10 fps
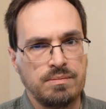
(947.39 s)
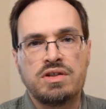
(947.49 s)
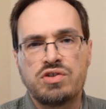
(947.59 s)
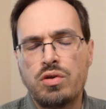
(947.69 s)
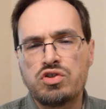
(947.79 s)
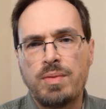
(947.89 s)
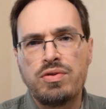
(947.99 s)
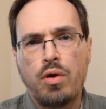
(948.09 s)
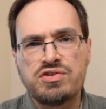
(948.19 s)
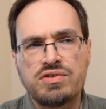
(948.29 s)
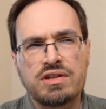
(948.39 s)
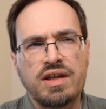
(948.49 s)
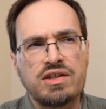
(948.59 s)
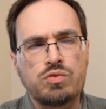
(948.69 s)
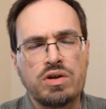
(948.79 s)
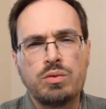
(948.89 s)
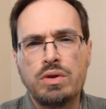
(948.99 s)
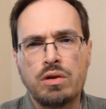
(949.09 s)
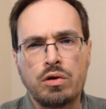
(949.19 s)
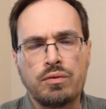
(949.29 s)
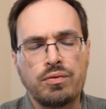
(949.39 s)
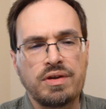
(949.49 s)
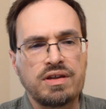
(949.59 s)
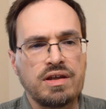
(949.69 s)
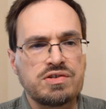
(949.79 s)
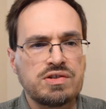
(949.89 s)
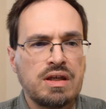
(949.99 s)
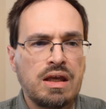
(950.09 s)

So those are my thoughts on the case. What can we learn from the case?